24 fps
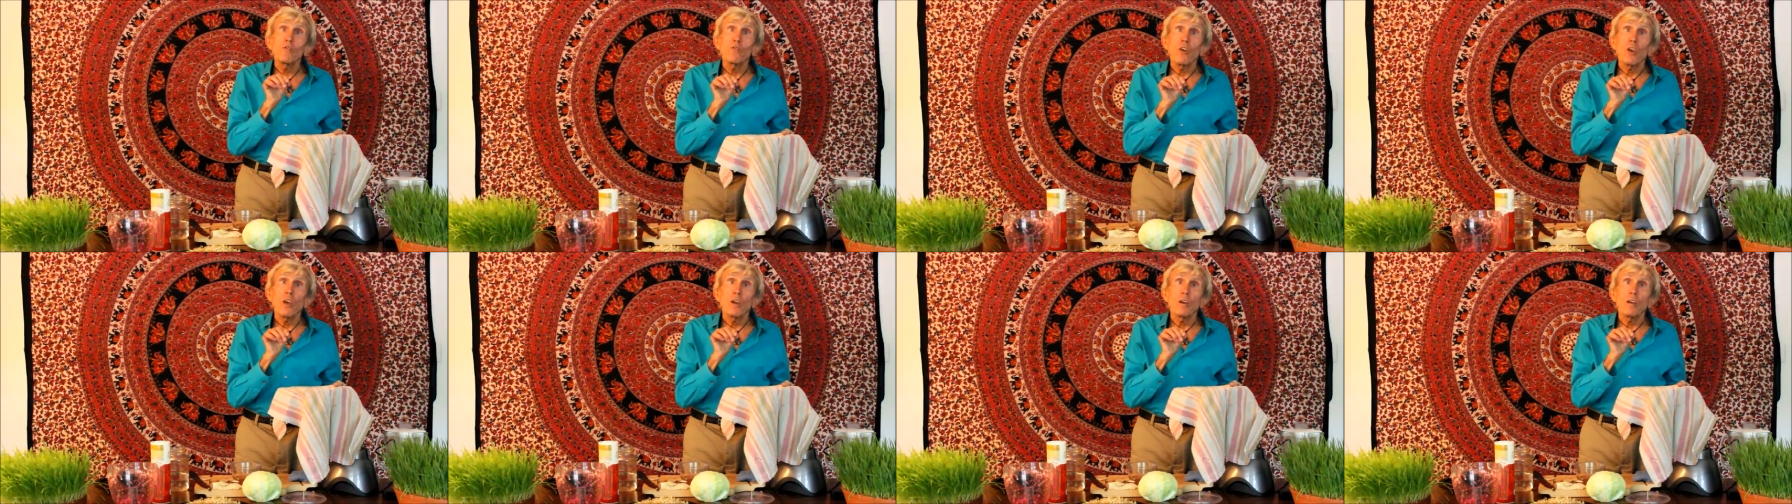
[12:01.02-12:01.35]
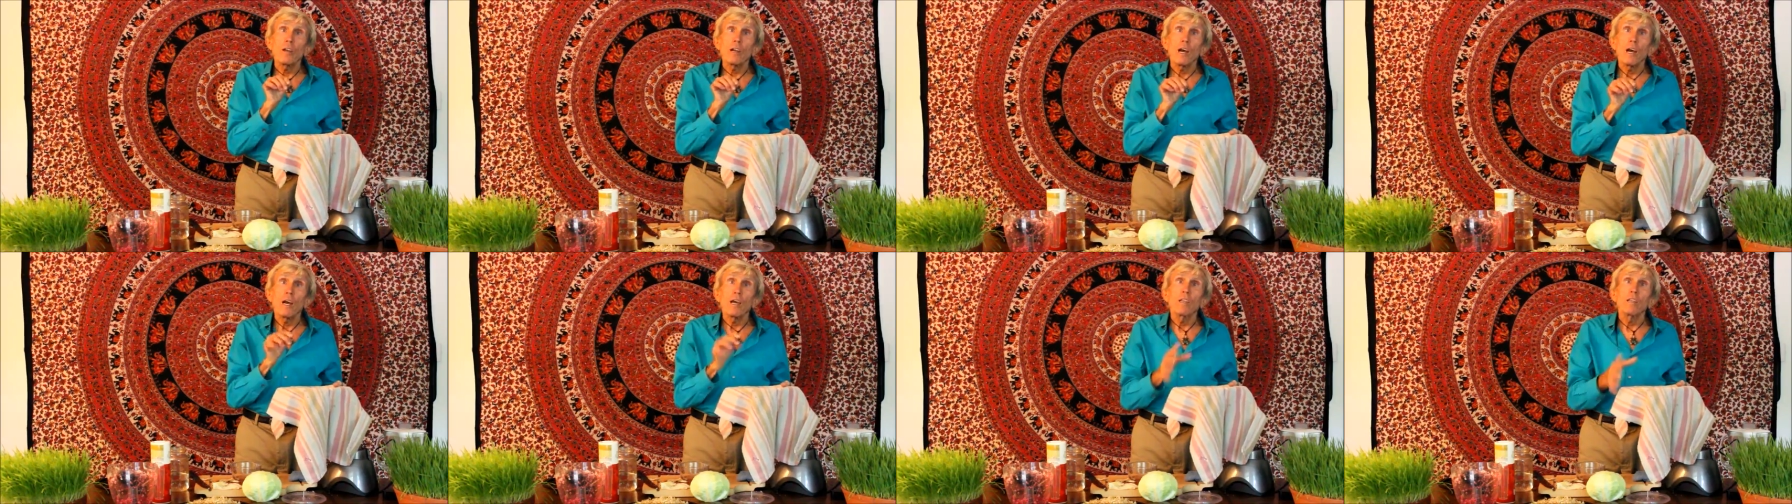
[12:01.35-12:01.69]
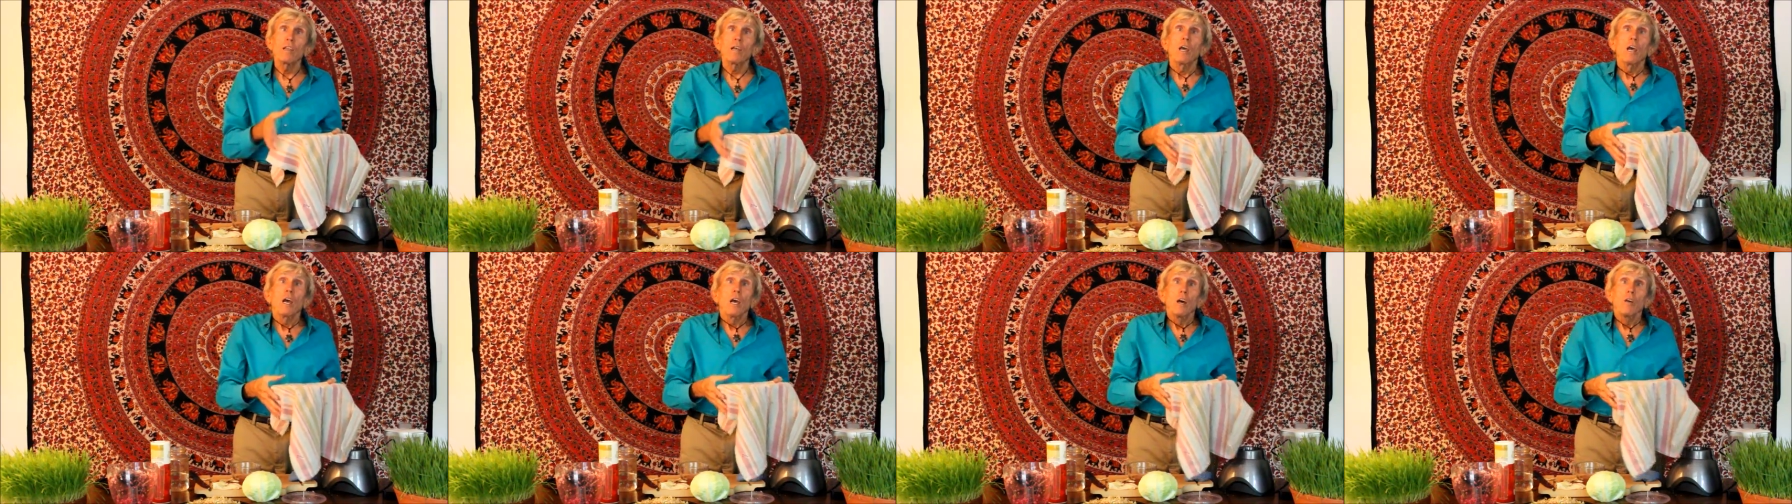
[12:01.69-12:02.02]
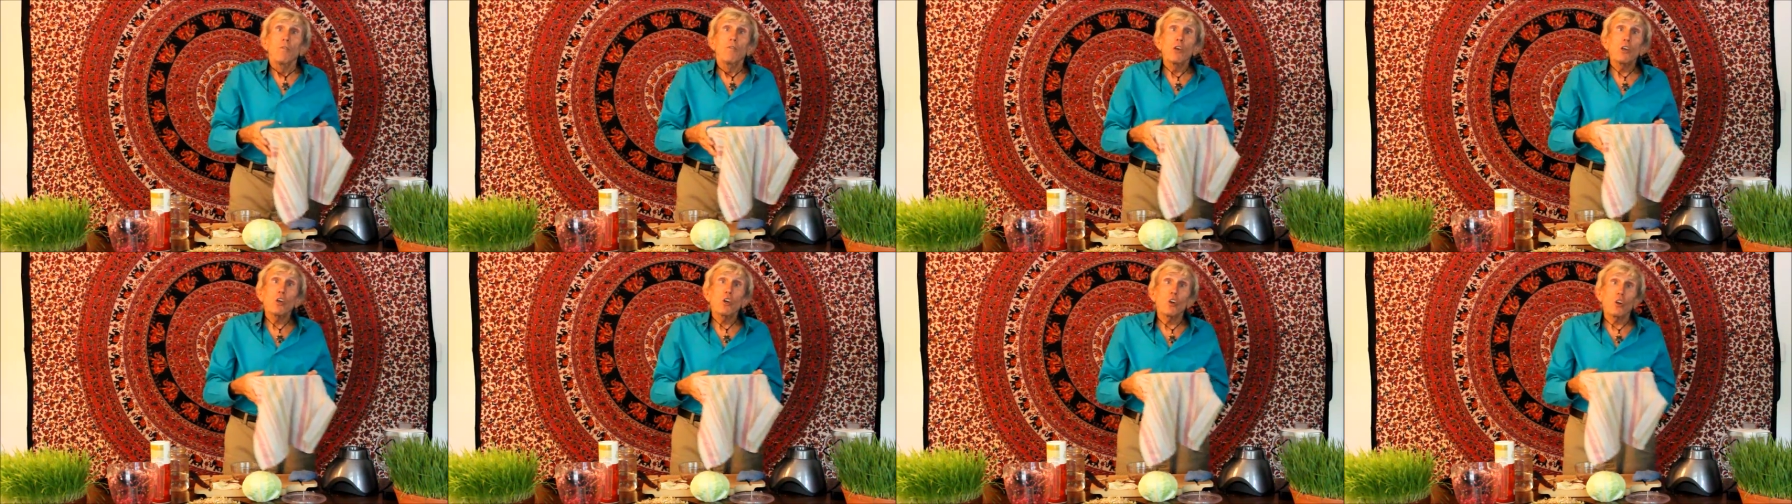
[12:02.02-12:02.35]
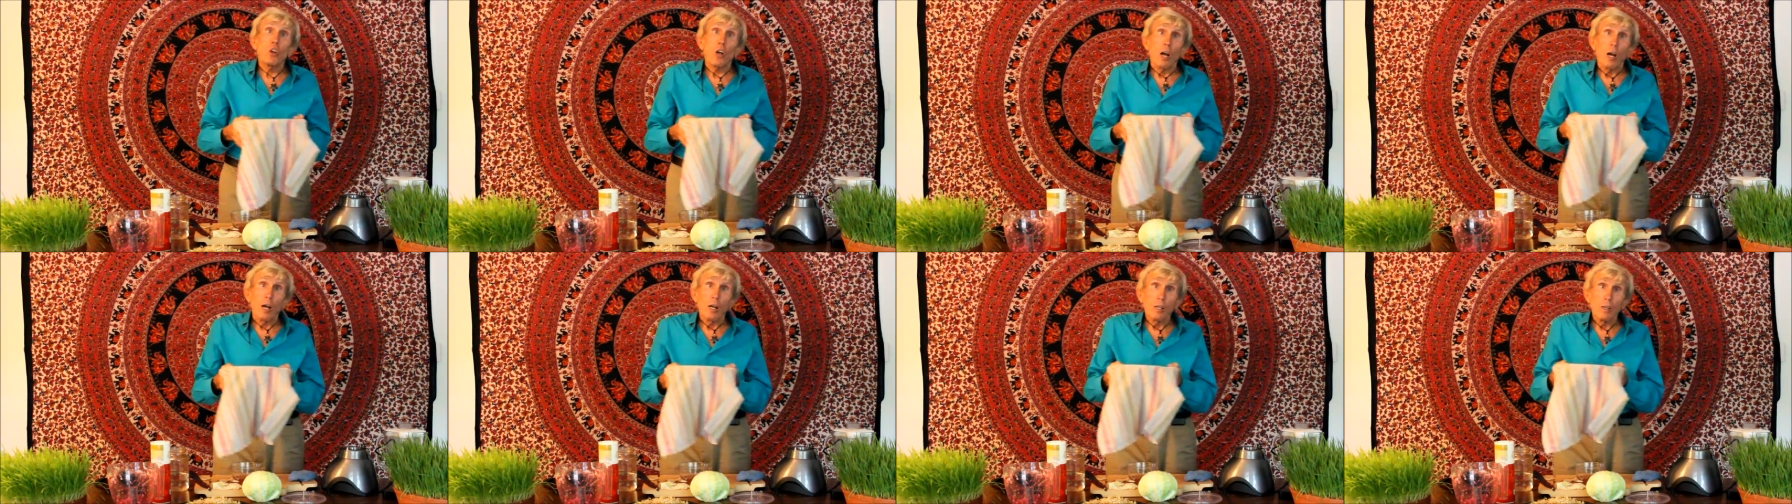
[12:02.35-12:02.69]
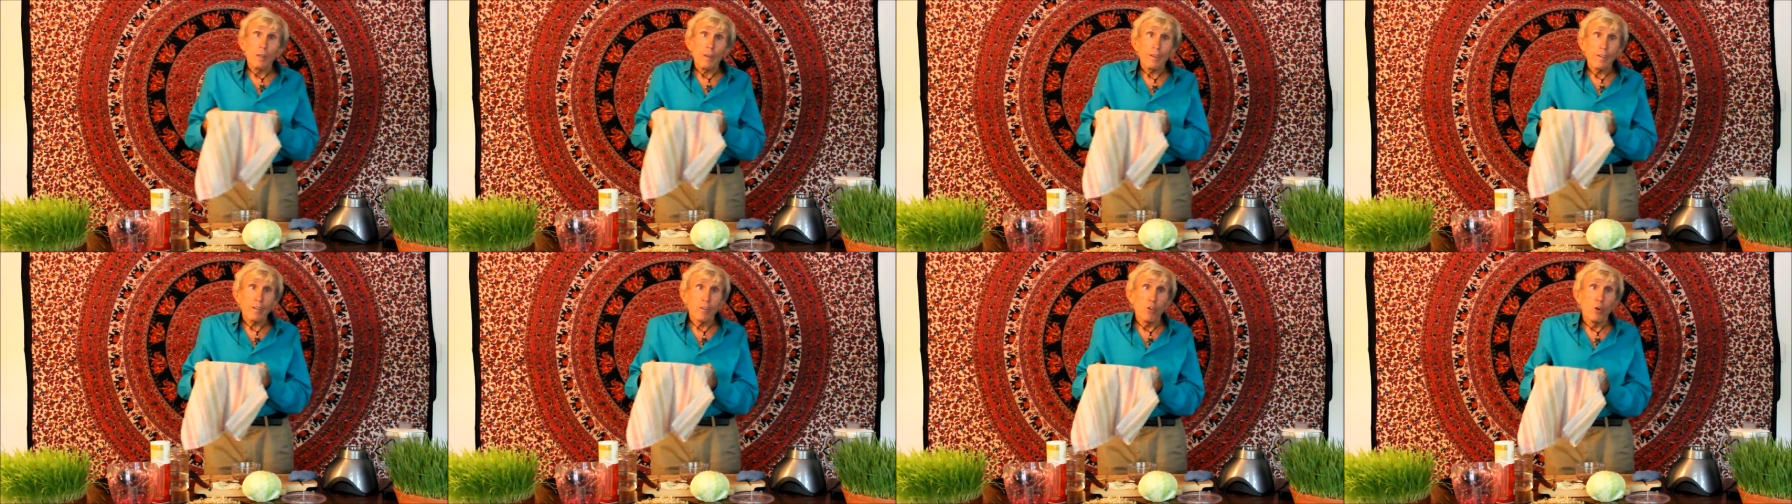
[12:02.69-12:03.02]
Fahrenheit. We could
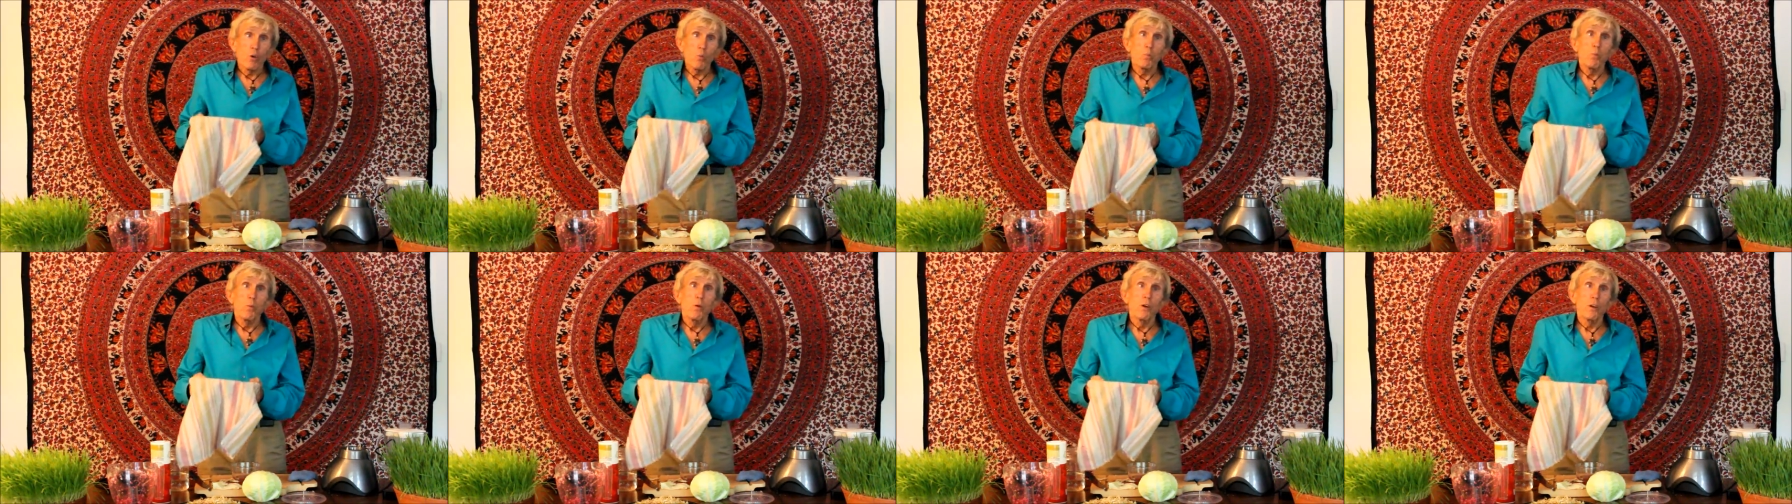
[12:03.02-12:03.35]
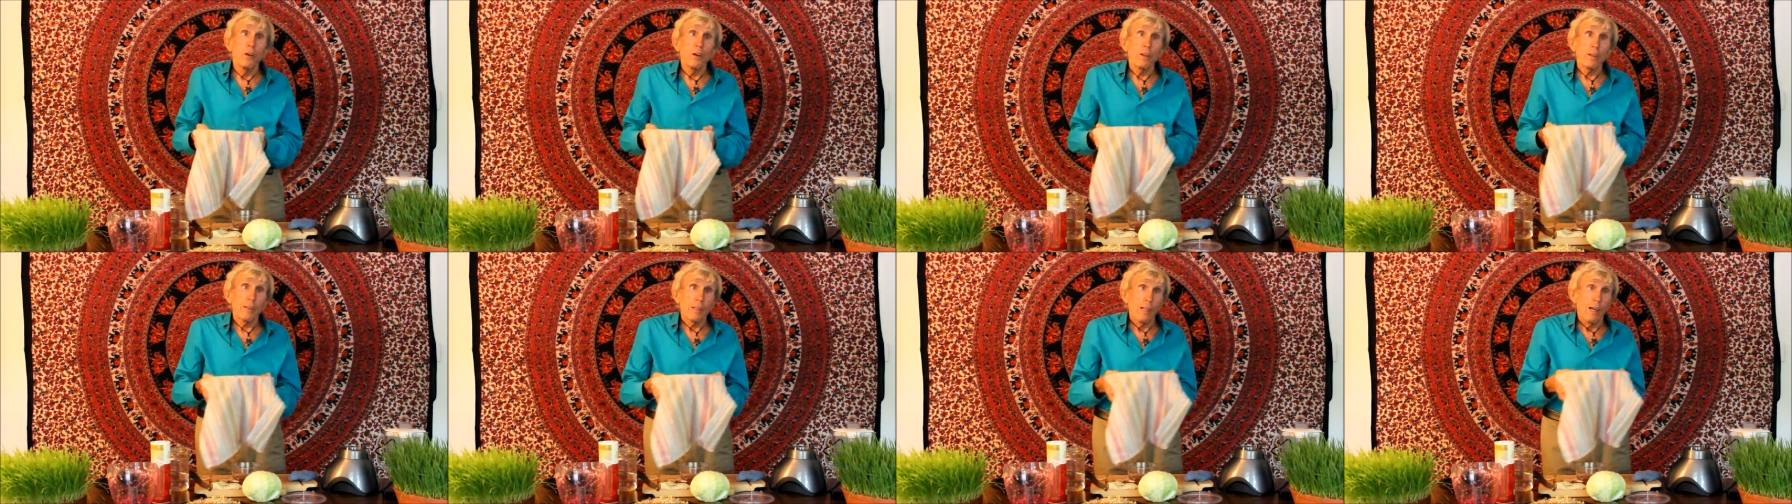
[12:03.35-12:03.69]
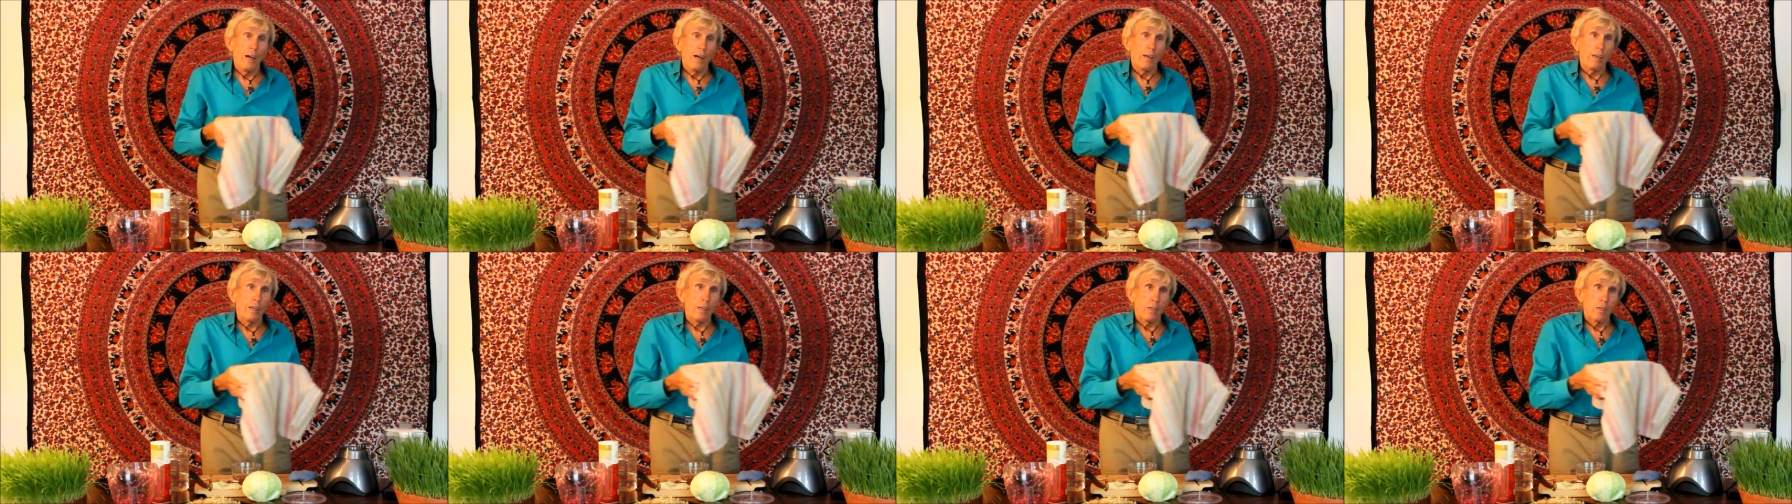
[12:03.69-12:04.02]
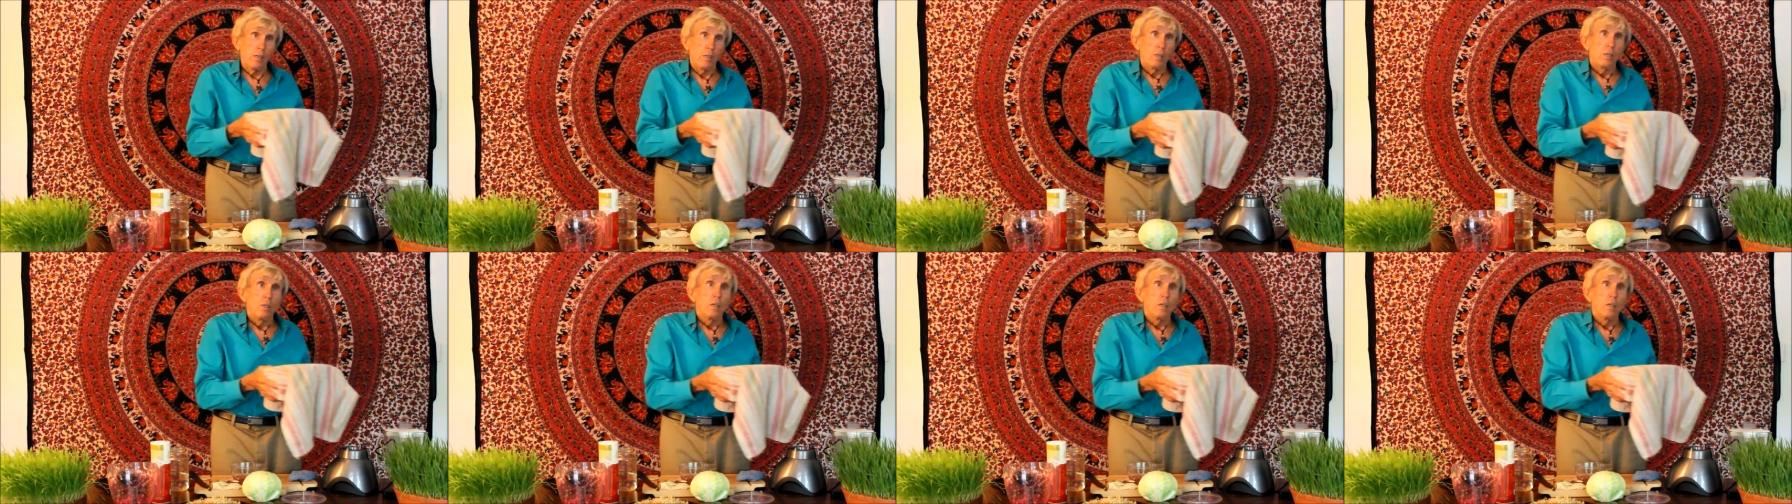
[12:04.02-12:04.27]
also put it like